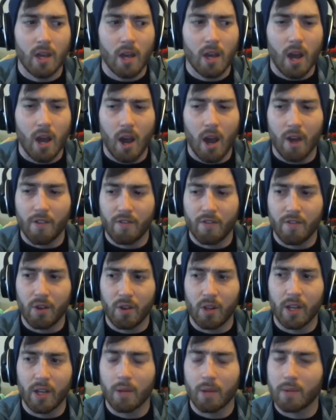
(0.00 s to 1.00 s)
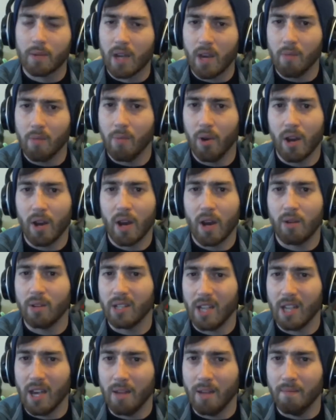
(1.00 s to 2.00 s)
I feel like I'm getting burnt out
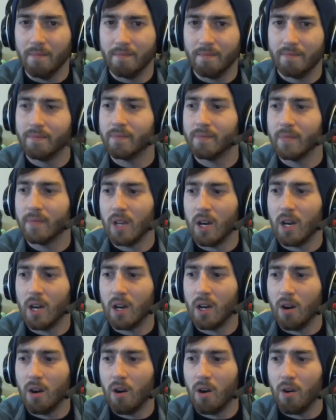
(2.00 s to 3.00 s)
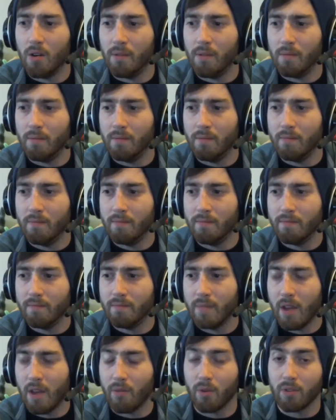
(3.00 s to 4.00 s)
again uh, on
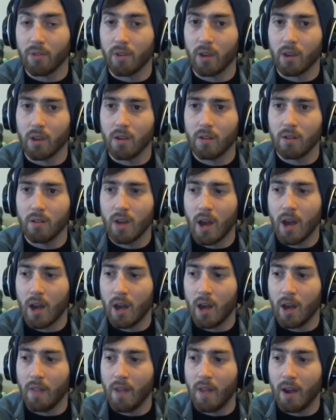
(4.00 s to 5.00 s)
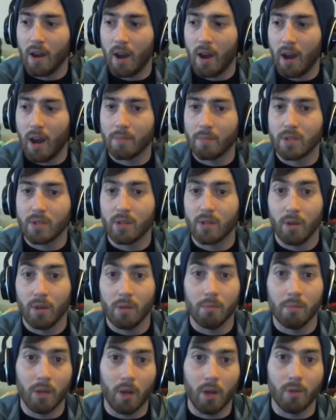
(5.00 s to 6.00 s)
everything, and that absolutely
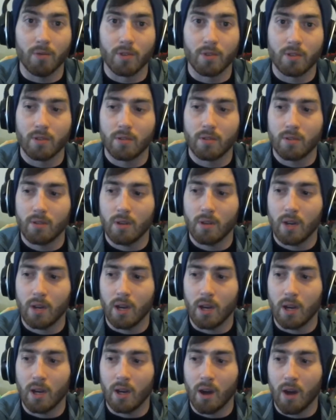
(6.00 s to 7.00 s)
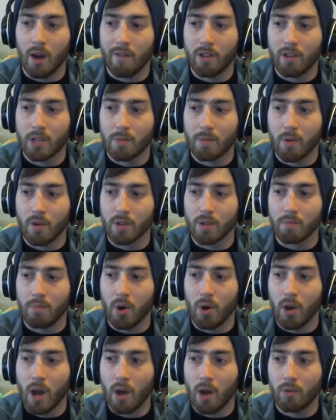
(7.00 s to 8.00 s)
blows. Uh, I've experienced
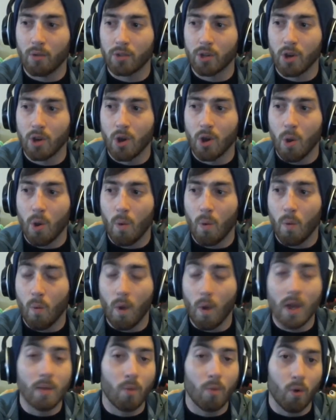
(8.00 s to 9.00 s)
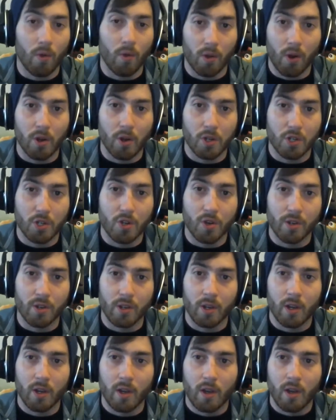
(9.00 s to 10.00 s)
burnout way more than I should,
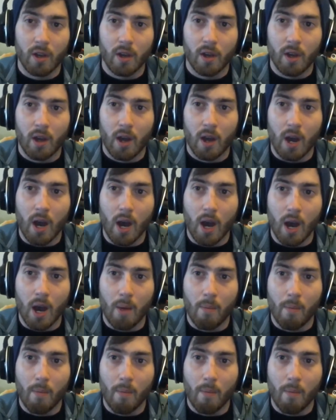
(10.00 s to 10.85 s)
um,